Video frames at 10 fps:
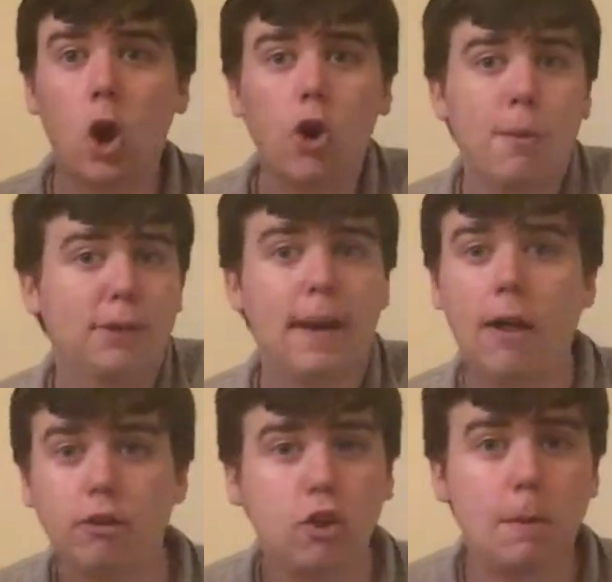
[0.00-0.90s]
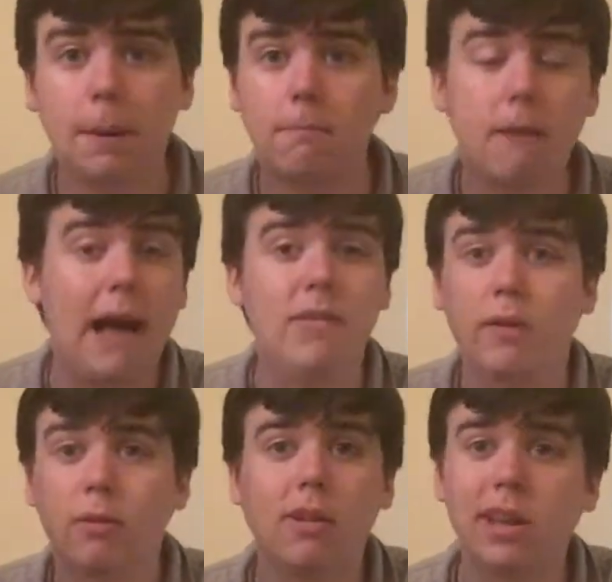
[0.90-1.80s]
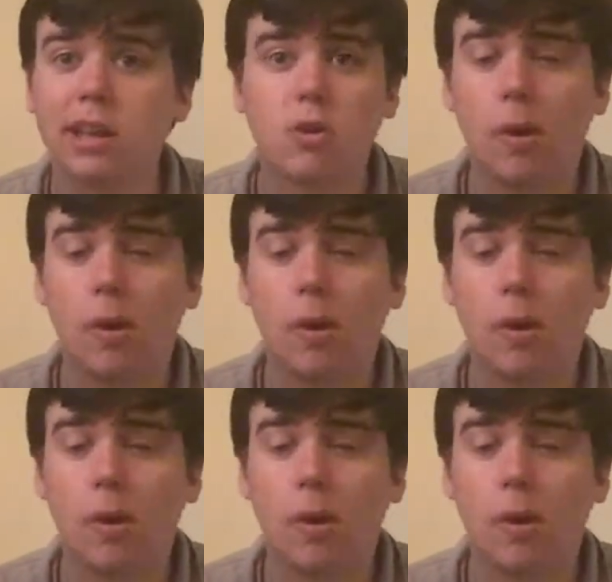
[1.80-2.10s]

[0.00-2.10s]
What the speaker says: don't know much about Alice Cooper. I've never really listened